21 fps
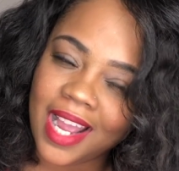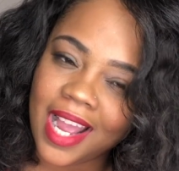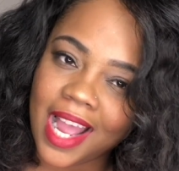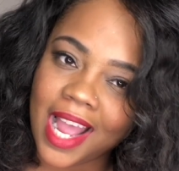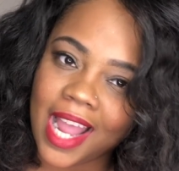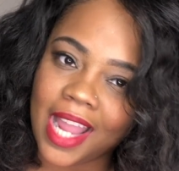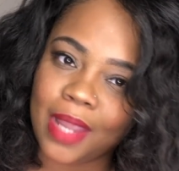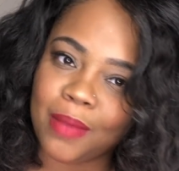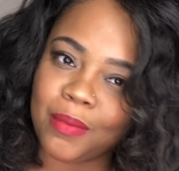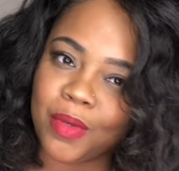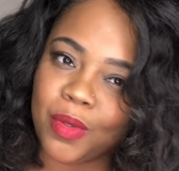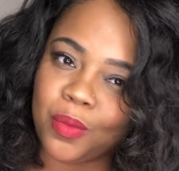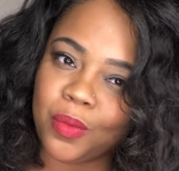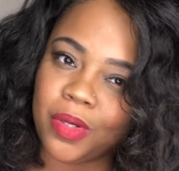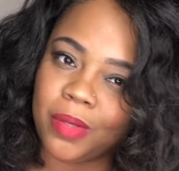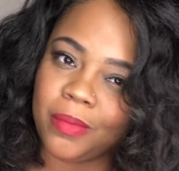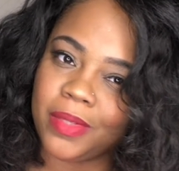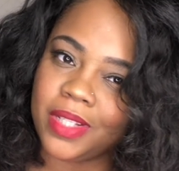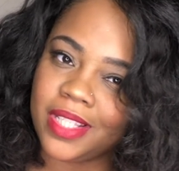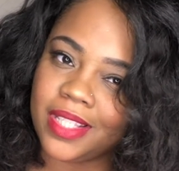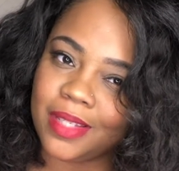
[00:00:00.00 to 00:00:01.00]
I am a
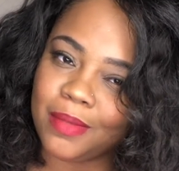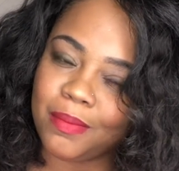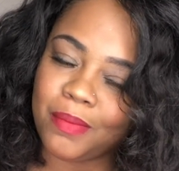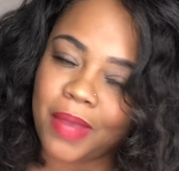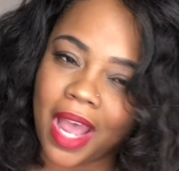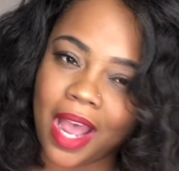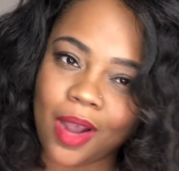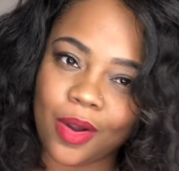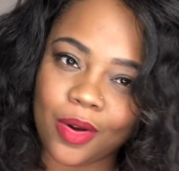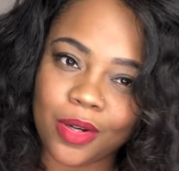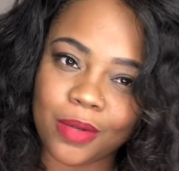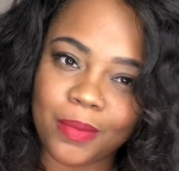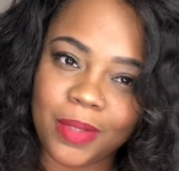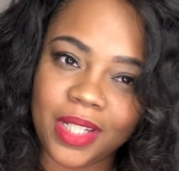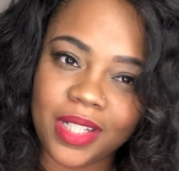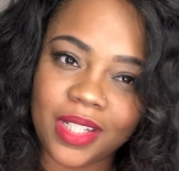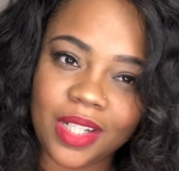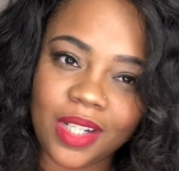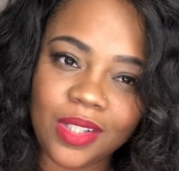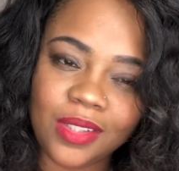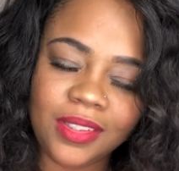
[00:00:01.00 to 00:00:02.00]
women's
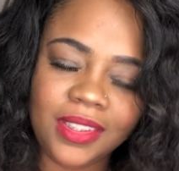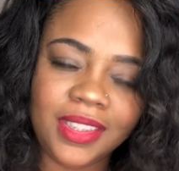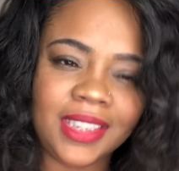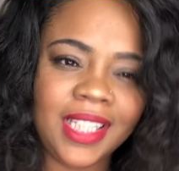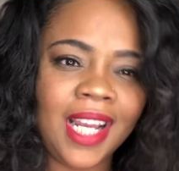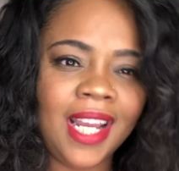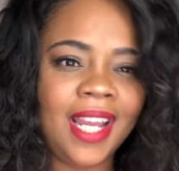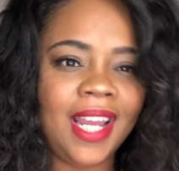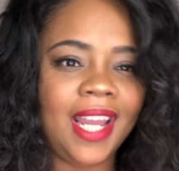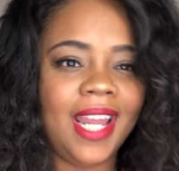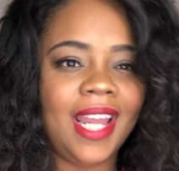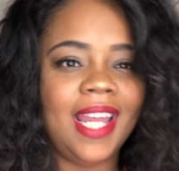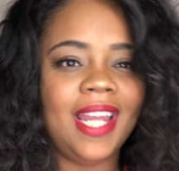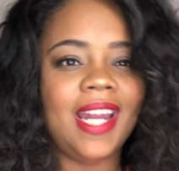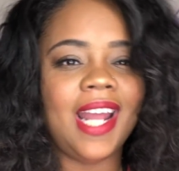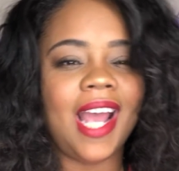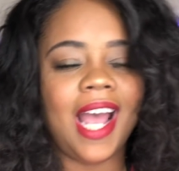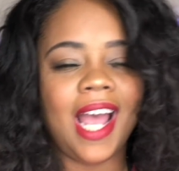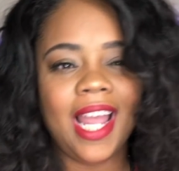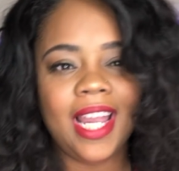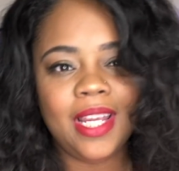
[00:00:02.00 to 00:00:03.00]
empowerment coach, and
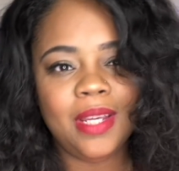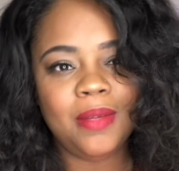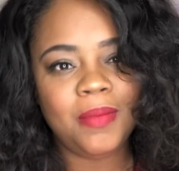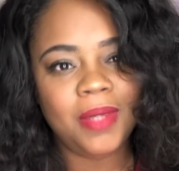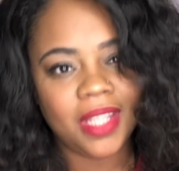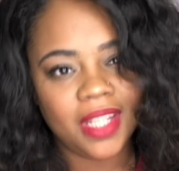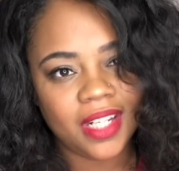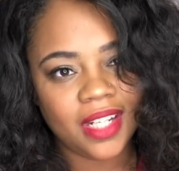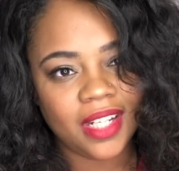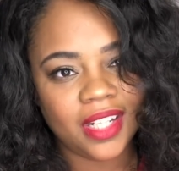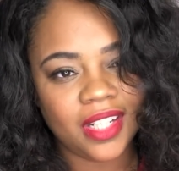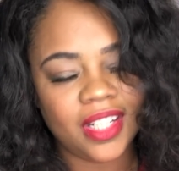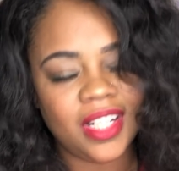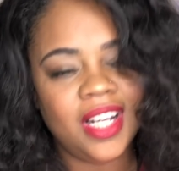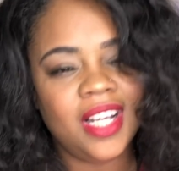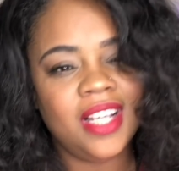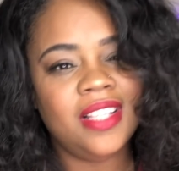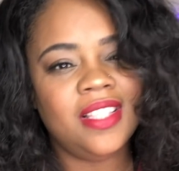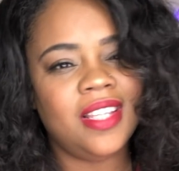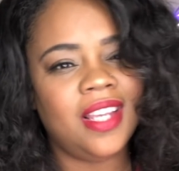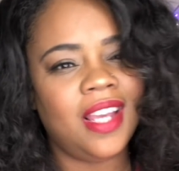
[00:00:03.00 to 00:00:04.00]
I am here
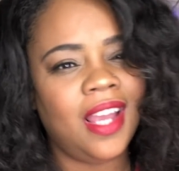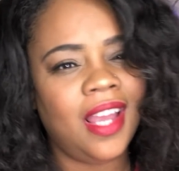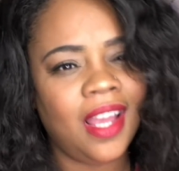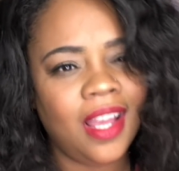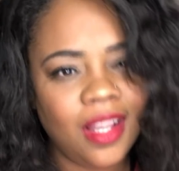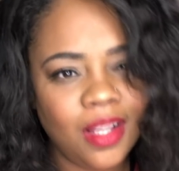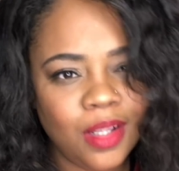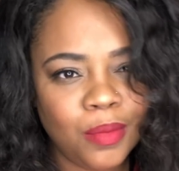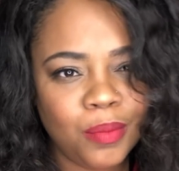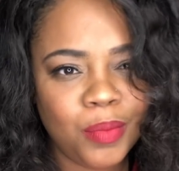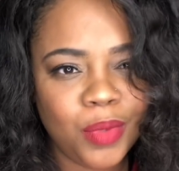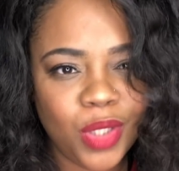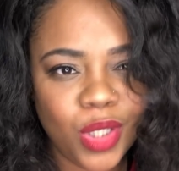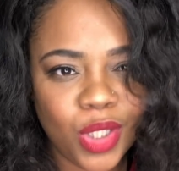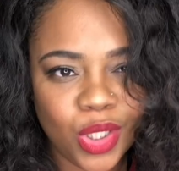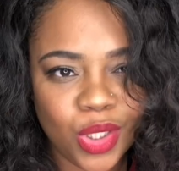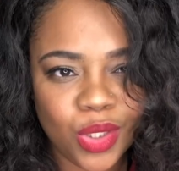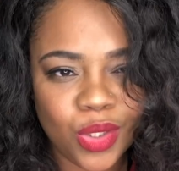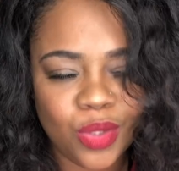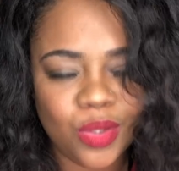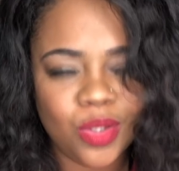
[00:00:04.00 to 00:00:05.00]
to help
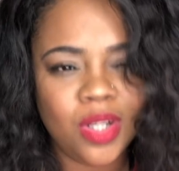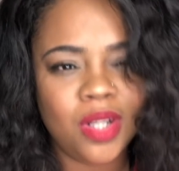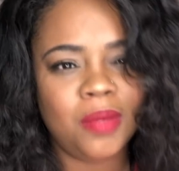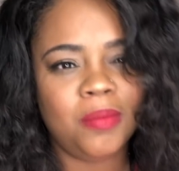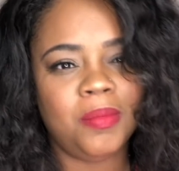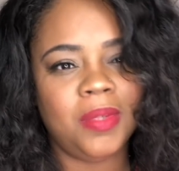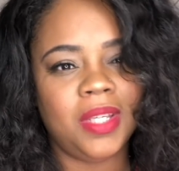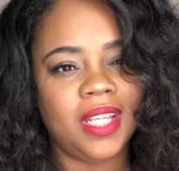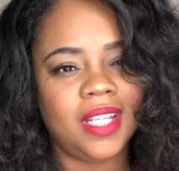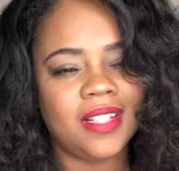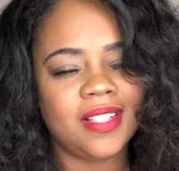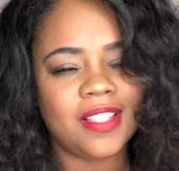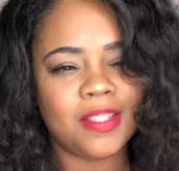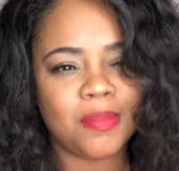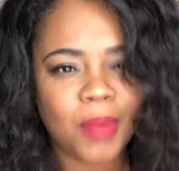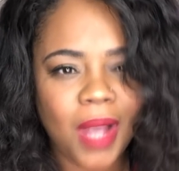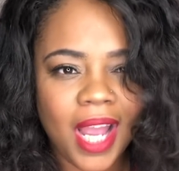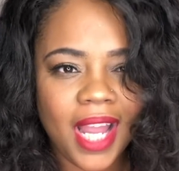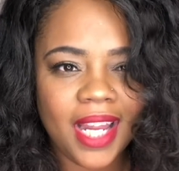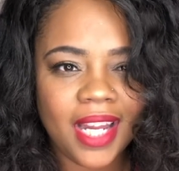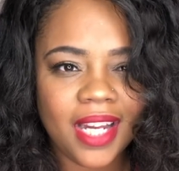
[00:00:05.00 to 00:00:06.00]
you be
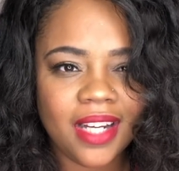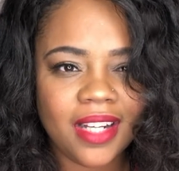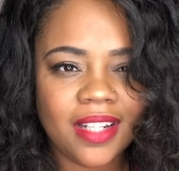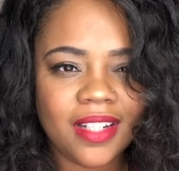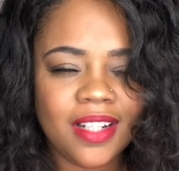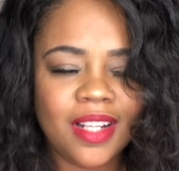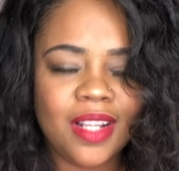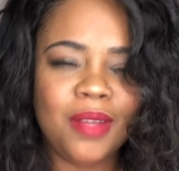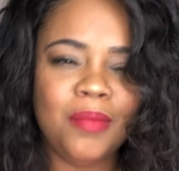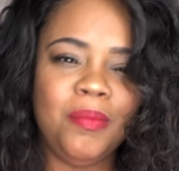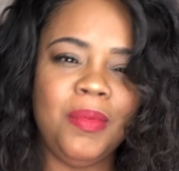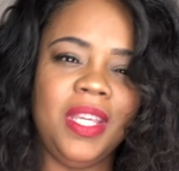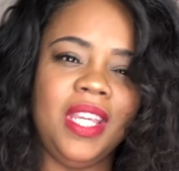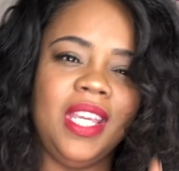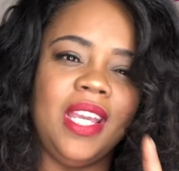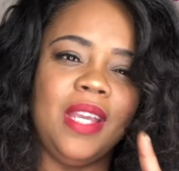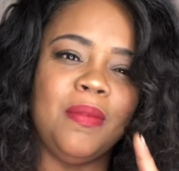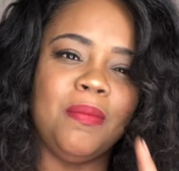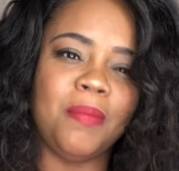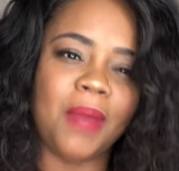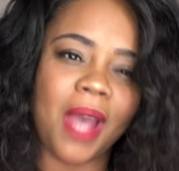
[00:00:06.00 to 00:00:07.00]
inspired, be
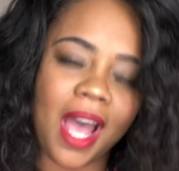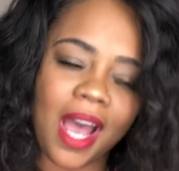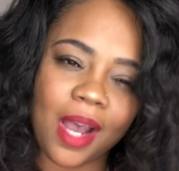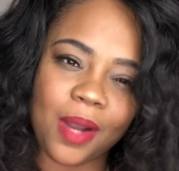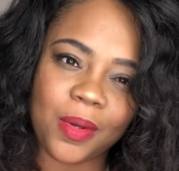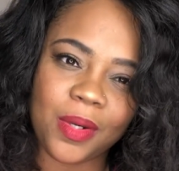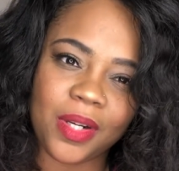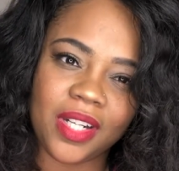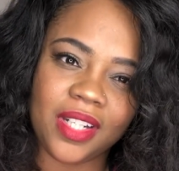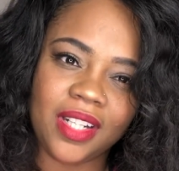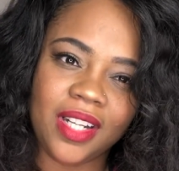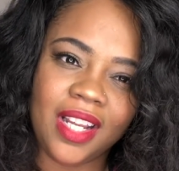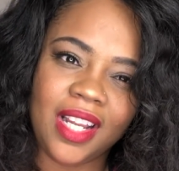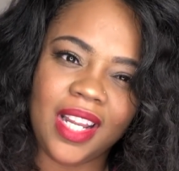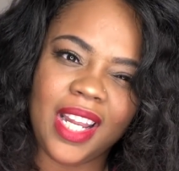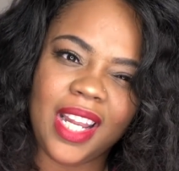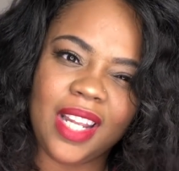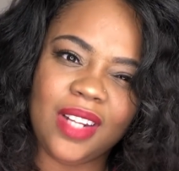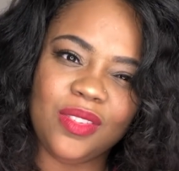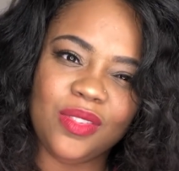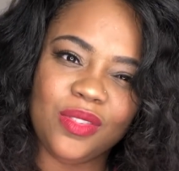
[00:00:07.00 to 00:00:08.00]
empowered,
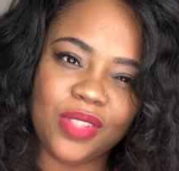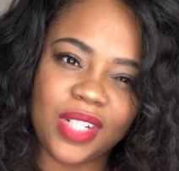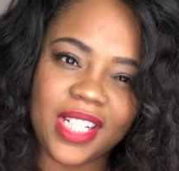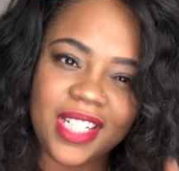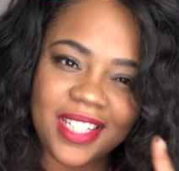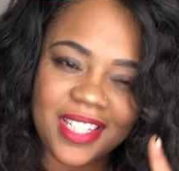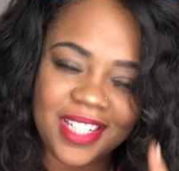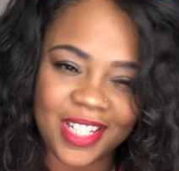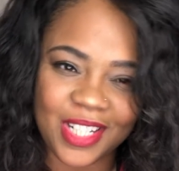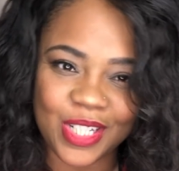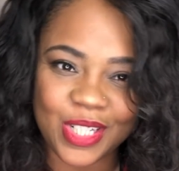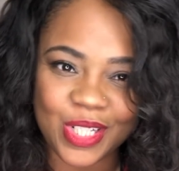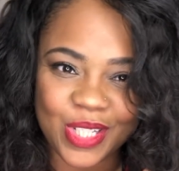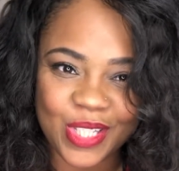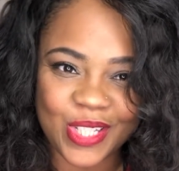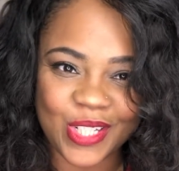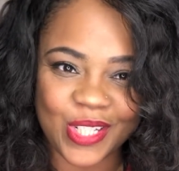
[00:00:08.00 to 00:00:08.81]
and reach those